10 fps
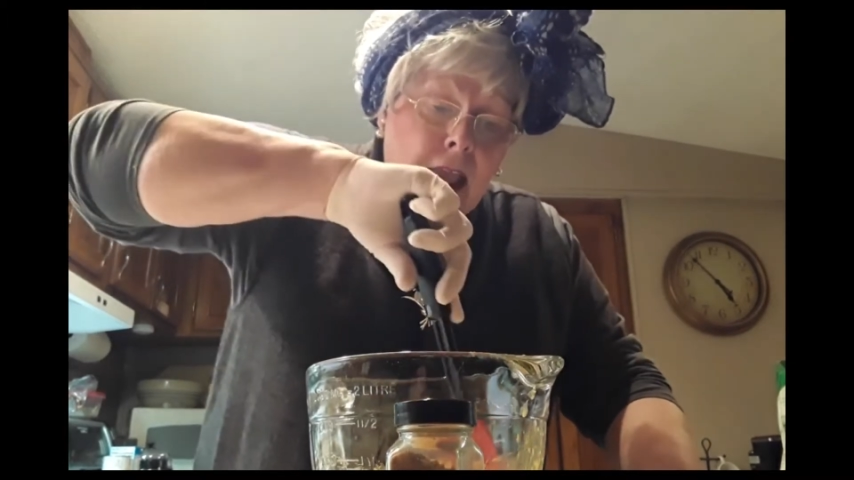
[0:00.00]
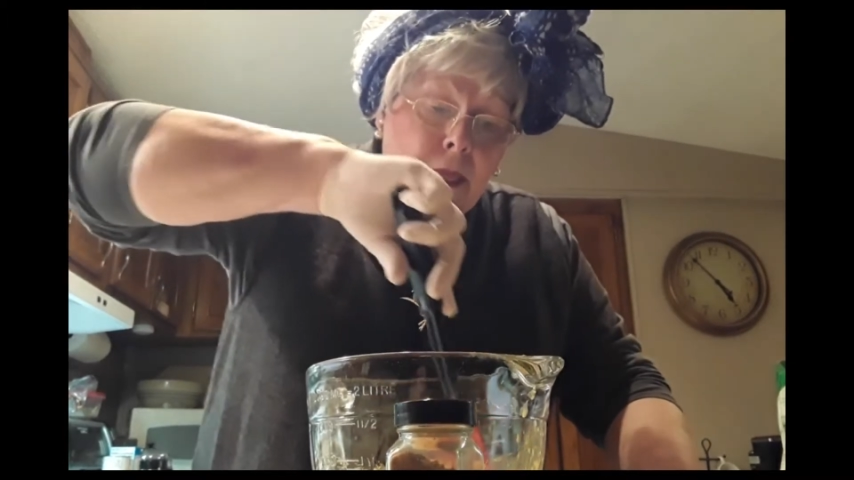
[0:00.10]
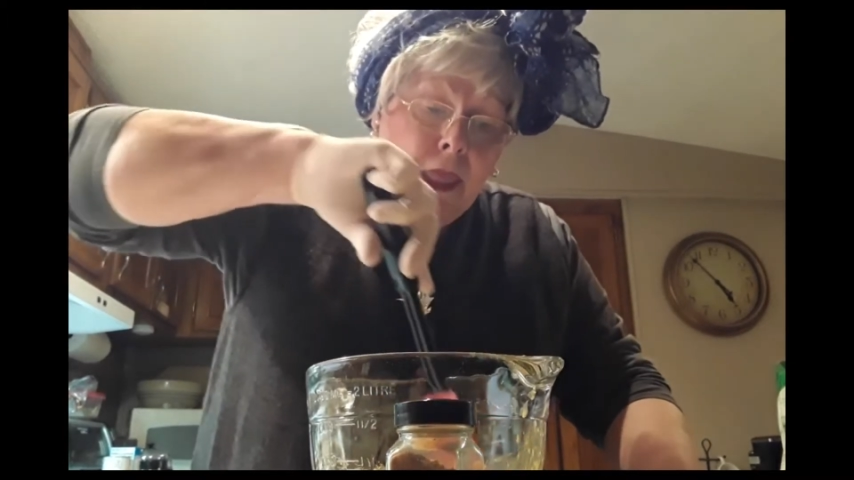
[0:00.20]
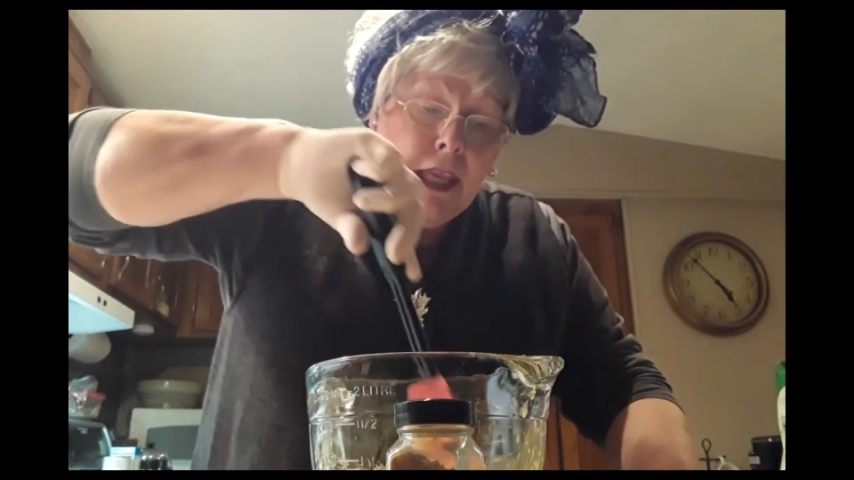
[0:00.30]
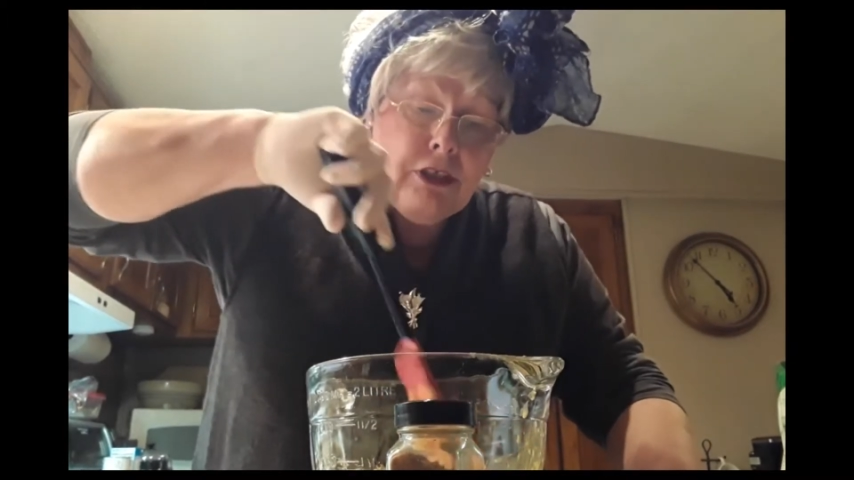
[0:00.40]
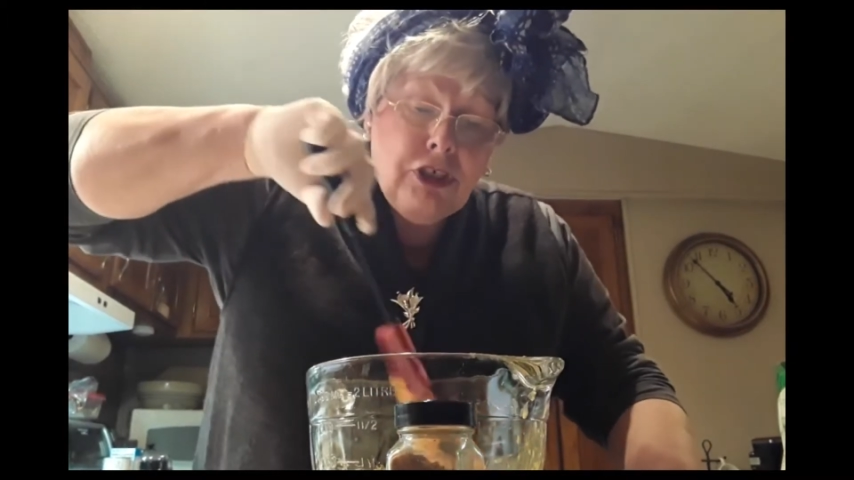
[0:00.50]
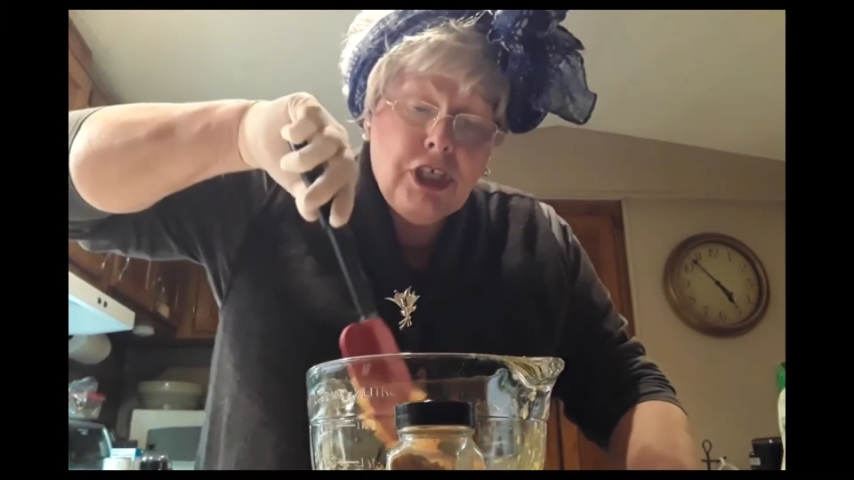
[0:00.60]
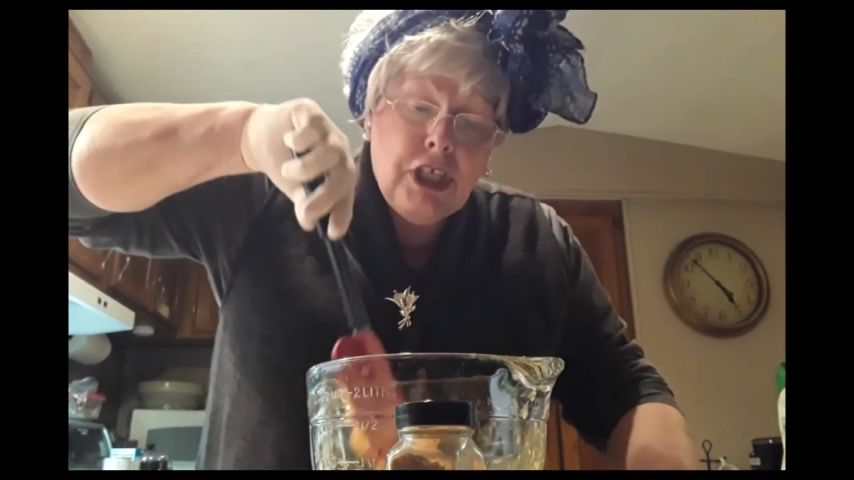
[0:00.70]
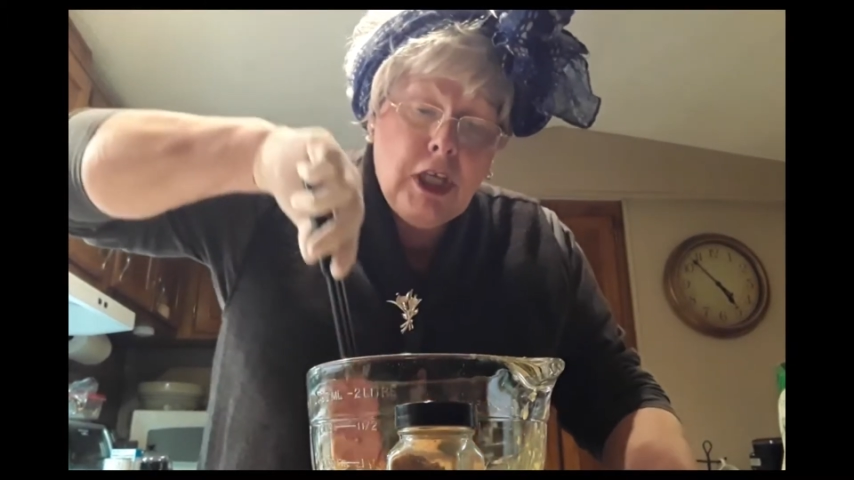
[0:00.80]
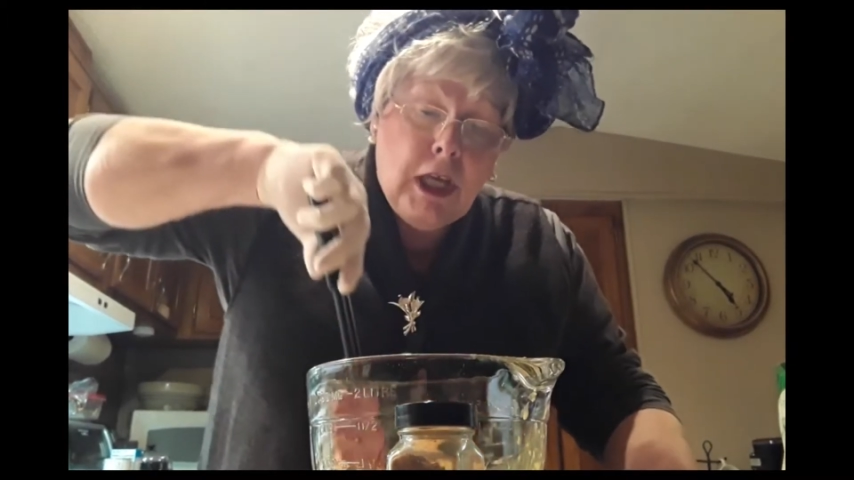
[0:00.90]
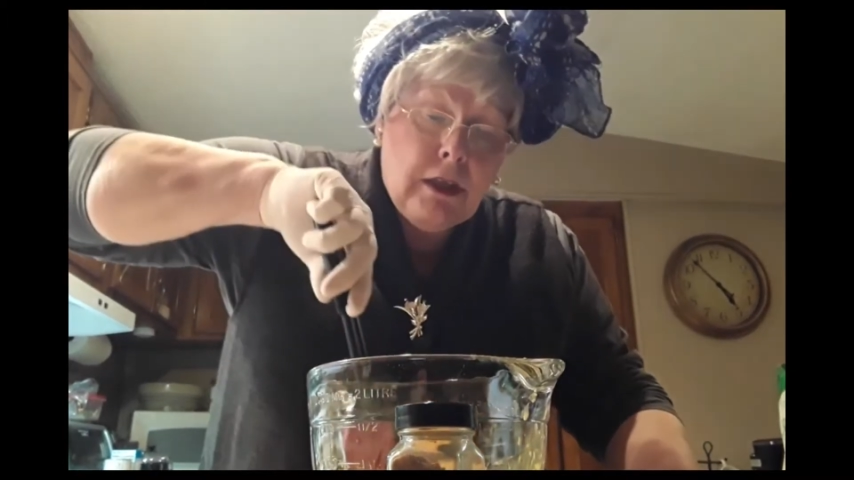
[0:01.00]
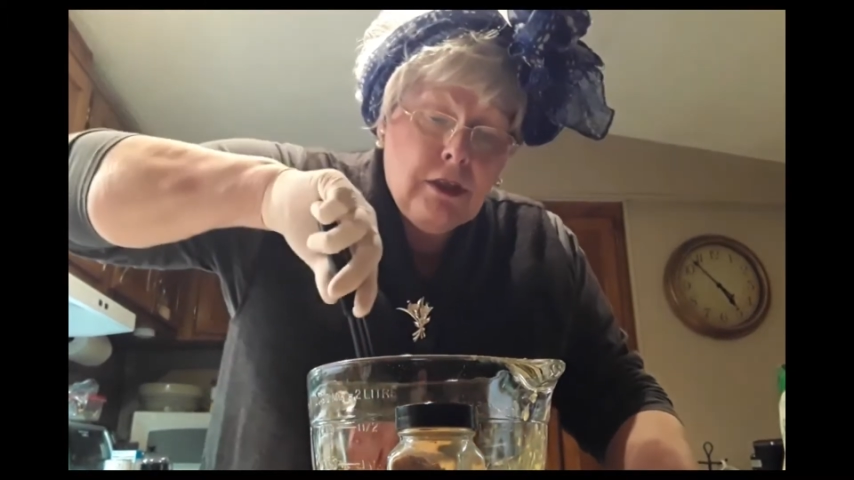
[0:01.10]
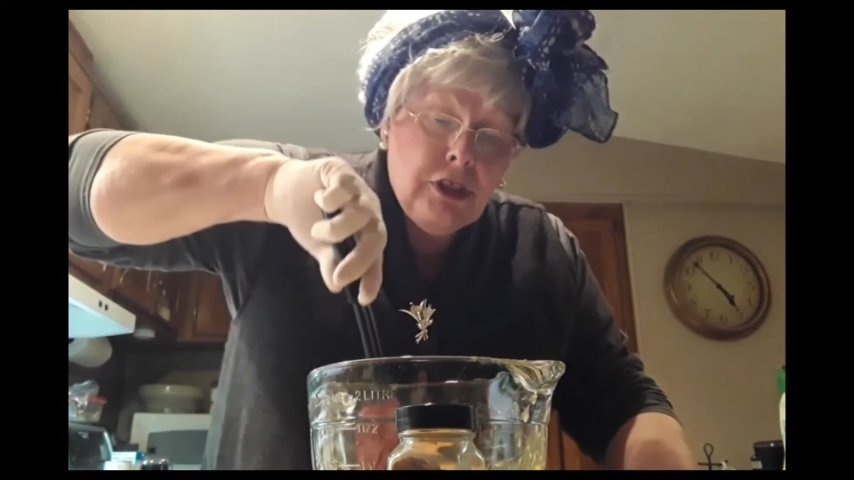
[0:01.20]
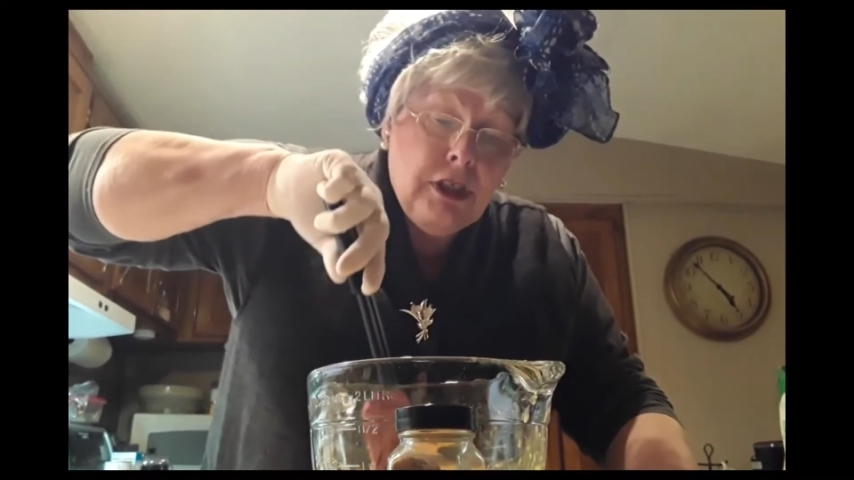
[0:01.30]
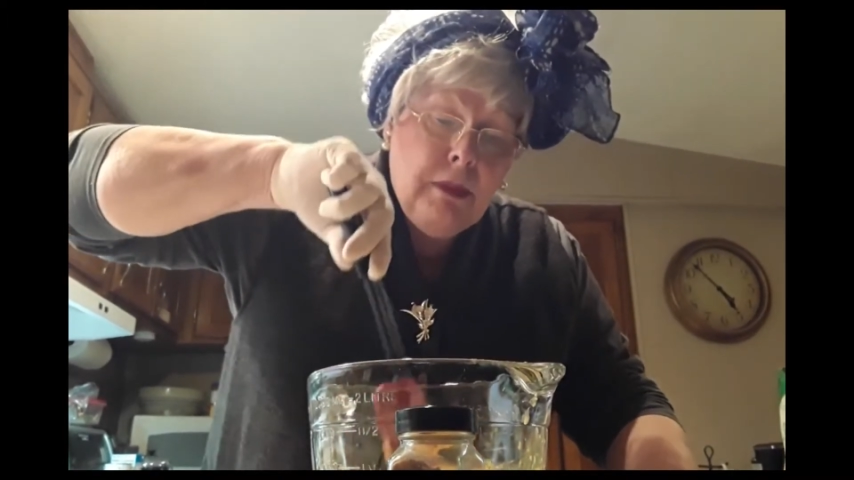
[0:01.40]
and then
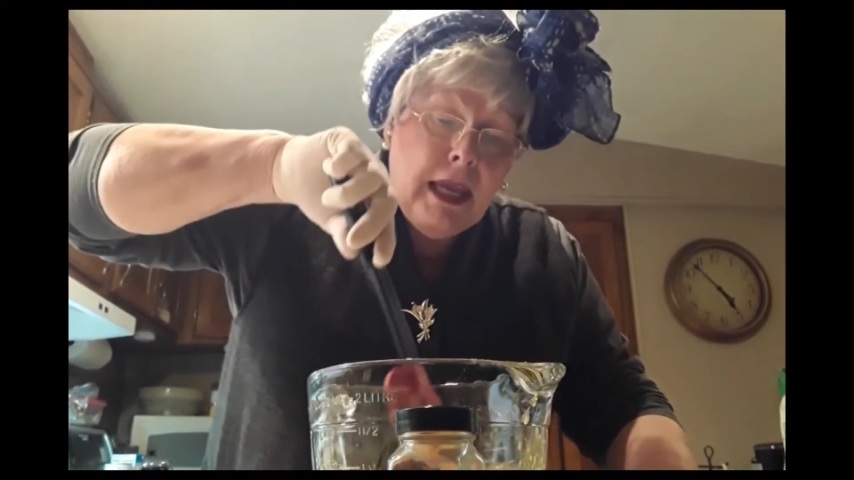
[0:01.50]
she